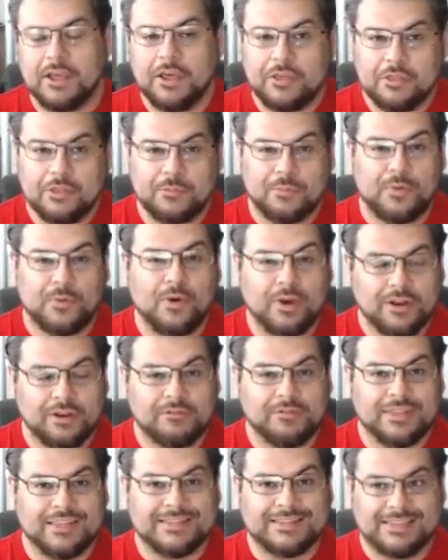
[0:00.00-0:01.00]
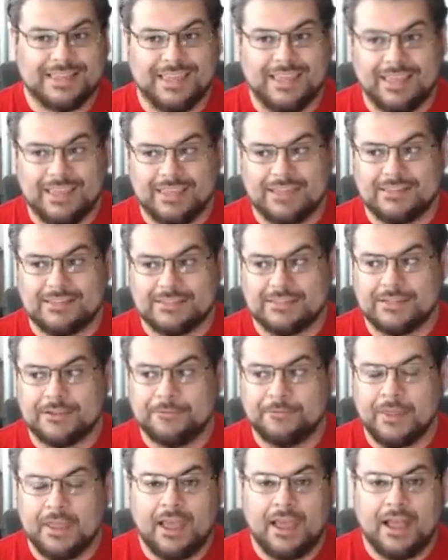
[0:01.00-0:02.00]
The point of this is
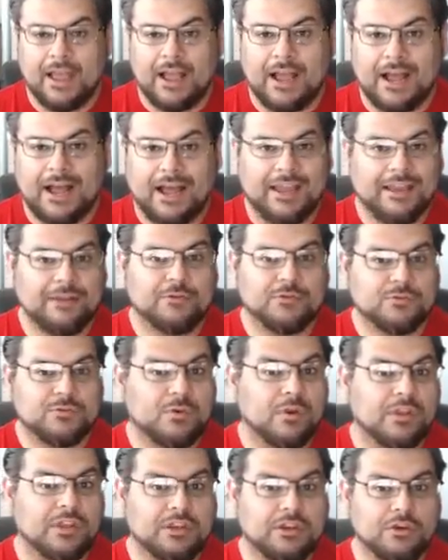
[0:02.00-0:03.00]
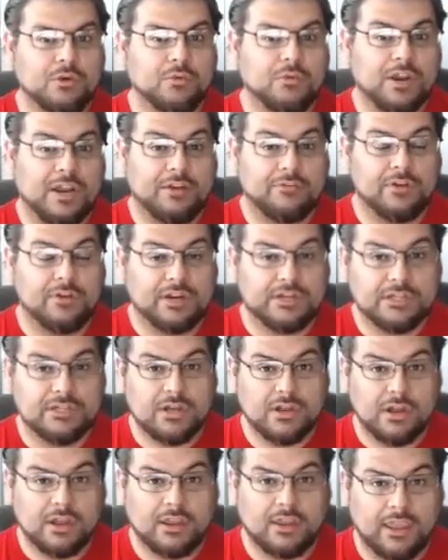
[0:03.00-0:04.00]
I was willing to do whatever it
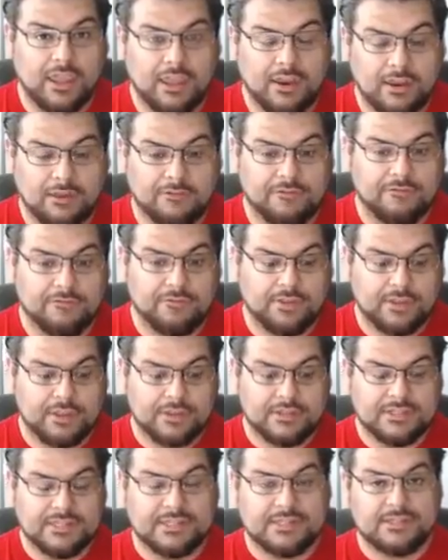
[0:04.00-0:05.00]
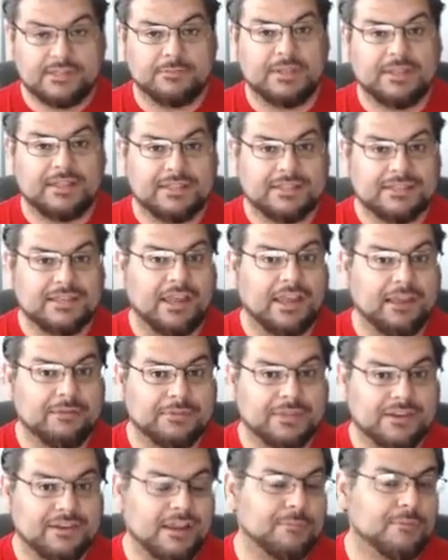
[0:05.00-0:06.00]
took, and if the system at the time
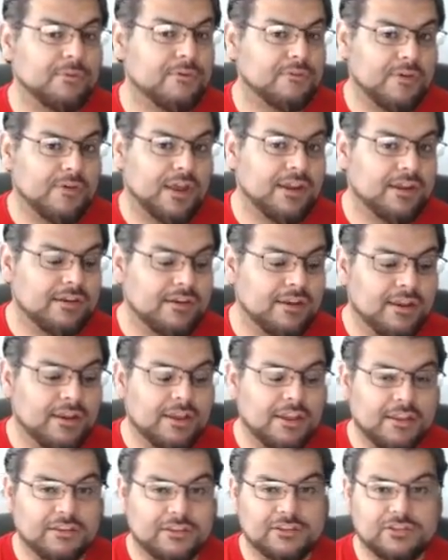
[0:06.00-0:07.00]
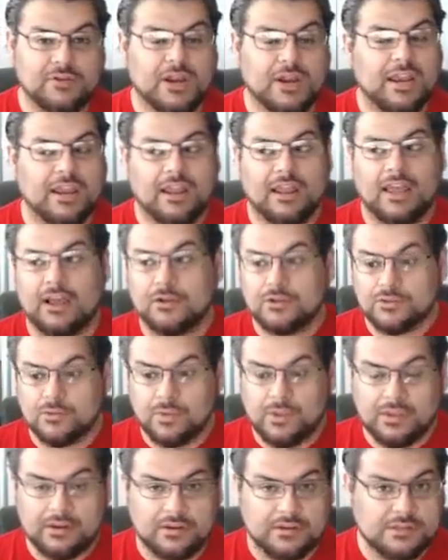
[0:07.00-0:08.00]
did not provide the training, I was
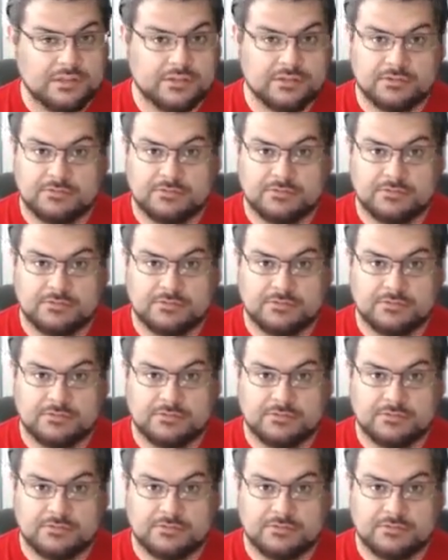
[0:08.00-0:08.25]
willing to just,